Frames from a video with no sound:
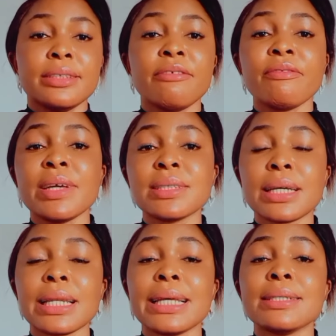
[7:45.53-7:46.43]
The
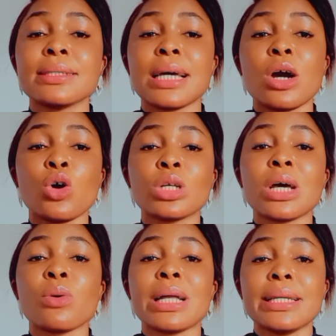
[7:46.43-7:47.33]
first cleanser on
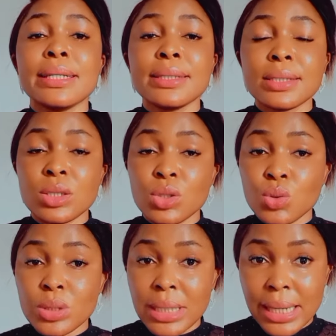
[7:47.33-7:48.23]
our list
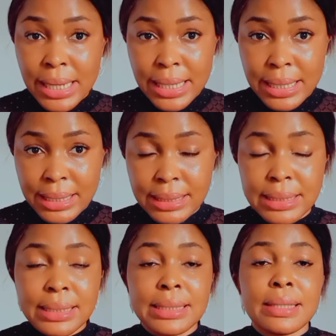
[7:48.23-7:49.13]
today is